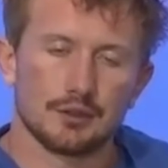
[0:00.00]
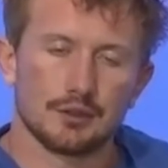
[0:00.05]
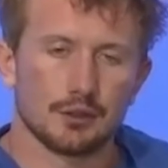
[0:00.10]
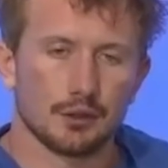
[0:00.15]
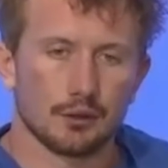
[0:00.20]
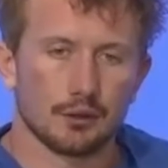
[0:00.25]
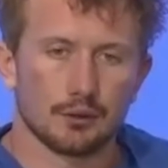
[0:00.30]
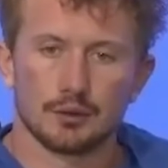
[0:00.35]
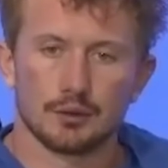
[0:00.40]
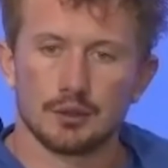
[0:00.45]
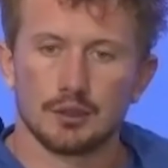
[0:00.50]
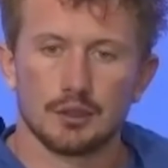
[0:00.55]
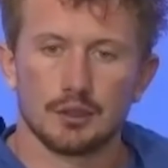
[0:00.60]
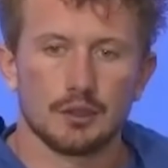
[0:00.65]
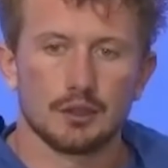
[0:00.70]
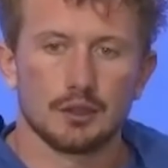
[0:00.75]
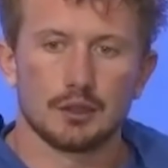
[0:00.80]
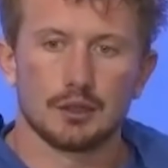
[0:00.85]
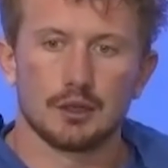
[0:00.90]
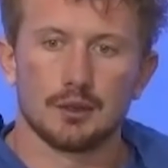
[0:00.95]
So
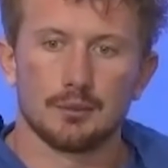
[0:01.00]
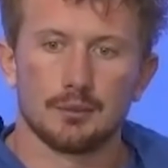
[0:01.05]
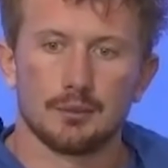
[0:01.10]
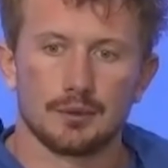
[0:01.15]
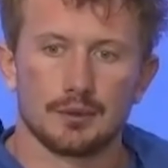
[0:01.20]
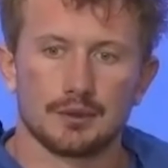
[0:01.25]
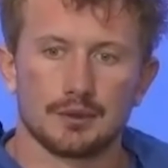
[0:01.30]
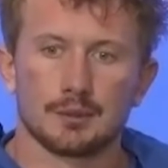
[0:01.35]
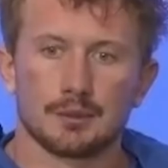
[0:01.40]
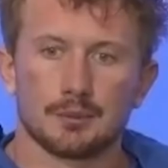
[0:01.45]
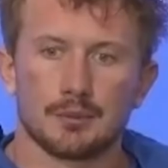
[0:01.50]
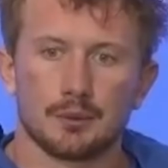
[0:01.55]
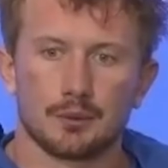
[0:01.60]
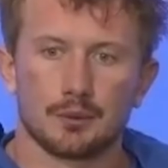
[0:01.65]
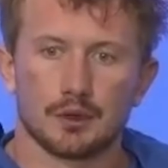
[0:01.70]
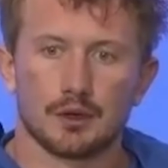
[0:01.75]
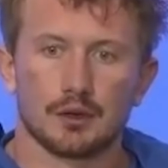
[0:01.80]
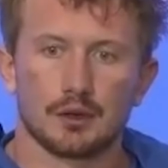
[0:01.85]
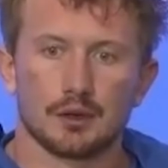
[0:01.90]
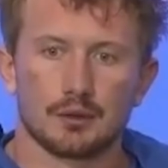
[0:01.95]
it's something
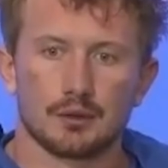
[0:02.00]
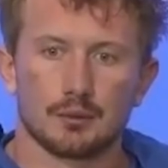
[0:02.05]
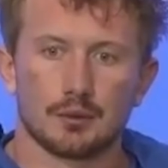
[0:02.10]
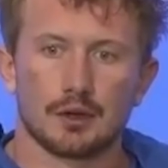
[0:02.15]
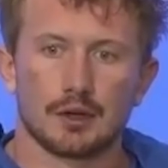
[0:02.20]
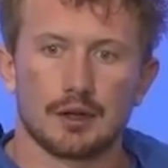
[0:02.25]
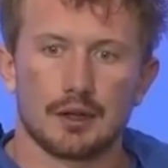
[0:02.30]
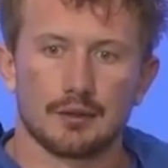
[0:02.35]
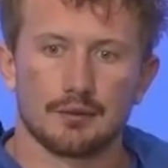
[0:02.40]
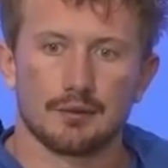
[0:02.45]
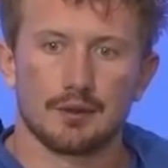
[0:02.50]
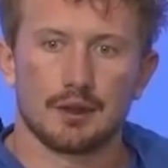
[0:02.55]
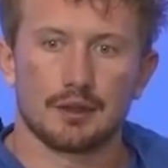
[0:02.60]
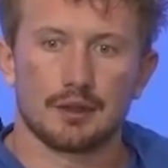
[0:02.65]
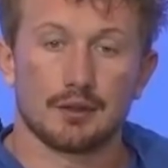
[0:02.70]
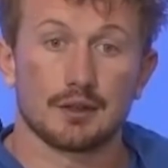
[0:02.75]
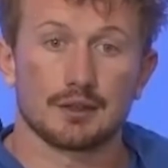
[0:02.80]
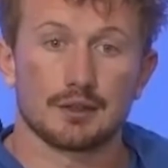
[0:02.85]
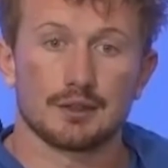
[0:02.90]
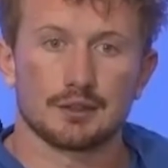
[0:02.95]
where I have the
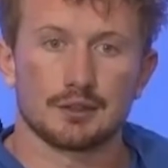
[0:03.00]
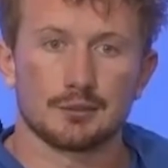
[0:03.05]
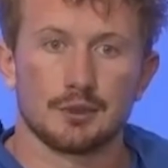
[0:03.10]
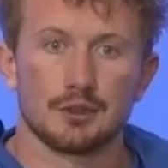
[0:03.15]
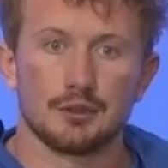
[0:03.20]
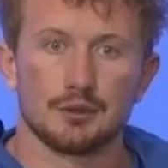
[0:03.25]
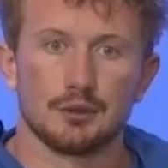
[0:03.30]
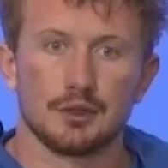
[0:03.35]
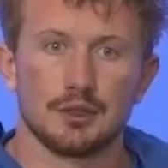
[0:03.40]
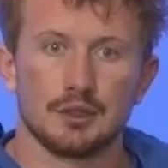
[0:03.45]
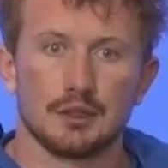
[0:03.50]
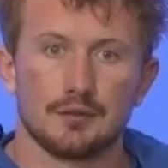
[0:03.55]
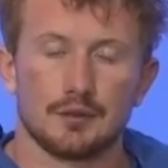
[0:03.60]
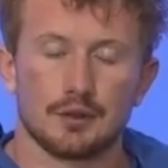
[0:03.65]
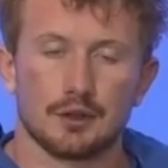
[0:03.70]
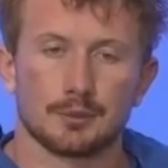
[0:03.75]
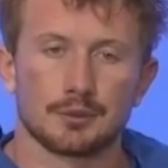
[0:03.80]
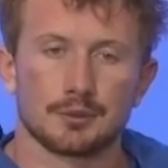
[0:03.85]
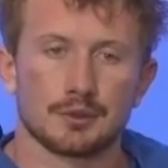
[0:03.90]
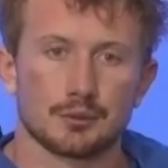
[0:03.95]
athleticism to do it, and
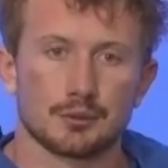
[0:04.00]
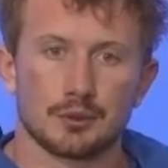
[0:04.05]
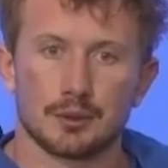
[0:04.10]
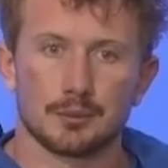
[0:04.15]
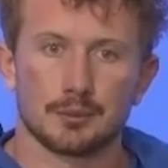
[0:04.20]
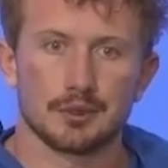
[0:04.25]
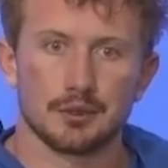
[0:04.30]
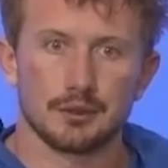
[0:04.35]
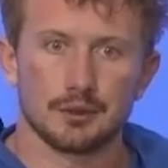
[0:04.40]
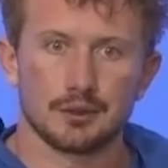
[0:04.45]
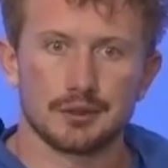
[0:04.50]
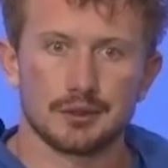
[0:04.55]
if it helps us win, I'm going to do it.